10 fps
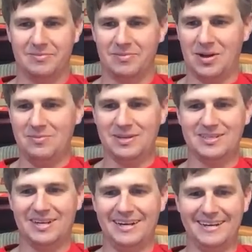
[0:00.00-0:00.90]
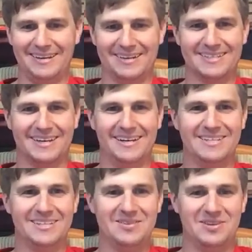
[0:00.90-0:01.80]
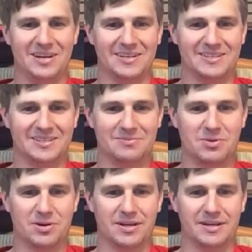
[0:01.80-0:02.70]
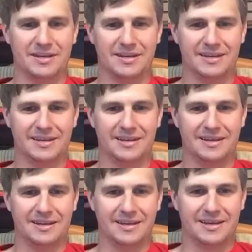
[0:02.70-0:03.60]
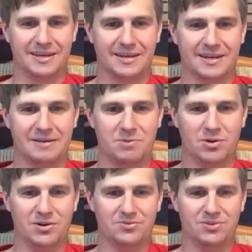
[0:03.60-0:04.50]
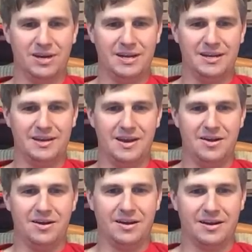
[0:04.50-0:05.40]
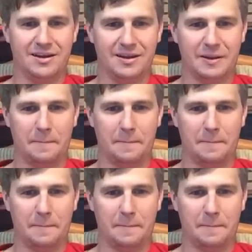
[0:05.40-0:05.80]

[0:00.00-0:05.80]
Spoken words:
But I'm excited to see you guys this morning. Good morning, Ray and Eric.